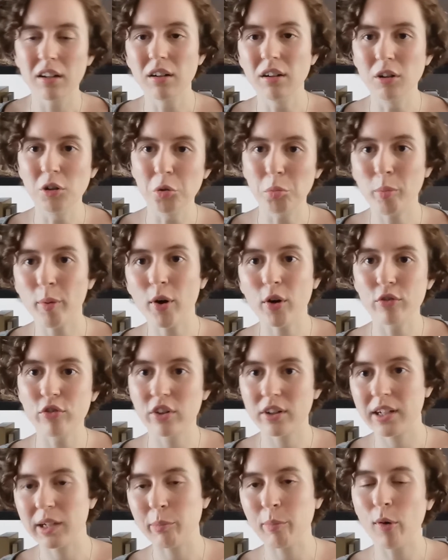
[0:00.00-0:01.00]
oh,
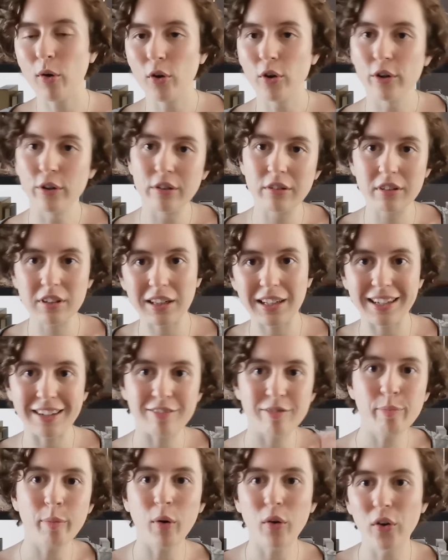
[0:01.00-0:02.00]
poverty porn,
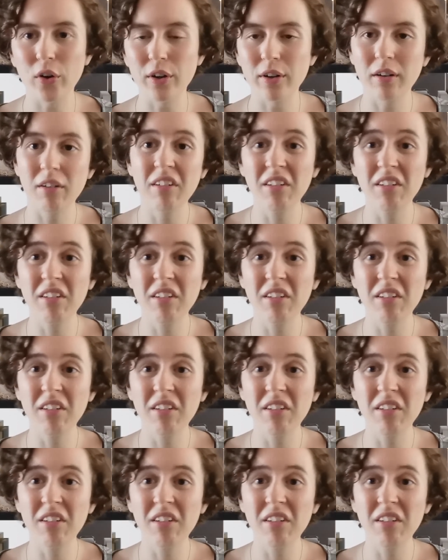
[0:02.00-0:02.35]
slave porn,